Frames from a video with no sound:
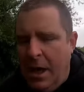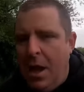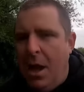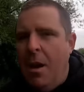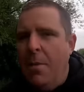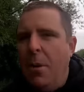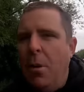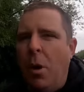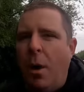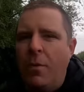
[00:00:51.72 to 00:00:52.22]

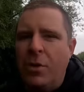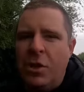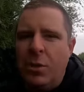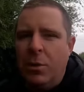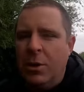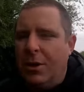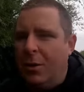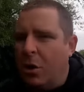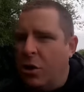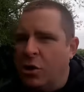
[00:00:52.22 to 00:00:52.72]
Uh, but obviously
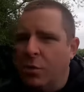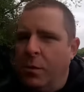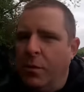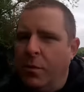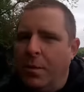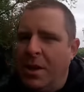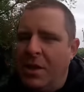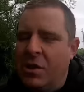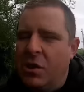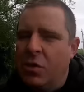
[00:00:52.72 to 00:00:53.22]
we'll look at some
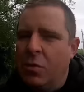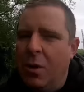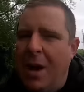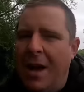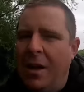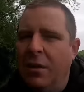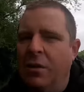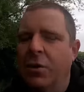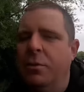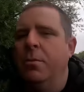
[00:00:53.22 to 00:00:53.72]
other bits as
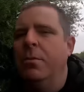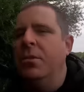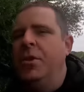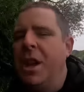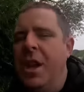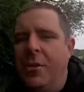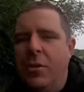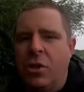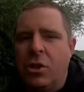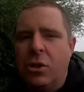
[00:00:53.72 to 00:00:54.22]
well, some
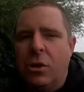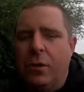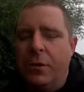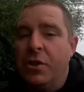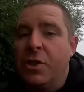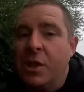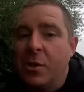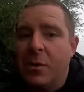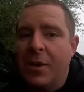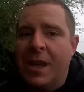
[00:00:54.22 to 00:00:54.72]
dearer stuff
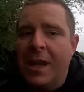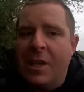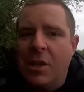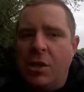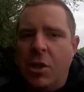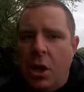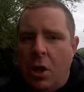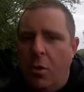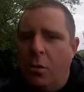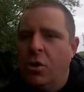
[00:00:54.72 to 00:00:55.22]
and see what they
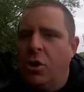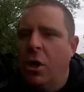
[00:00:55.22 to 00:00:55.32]
do.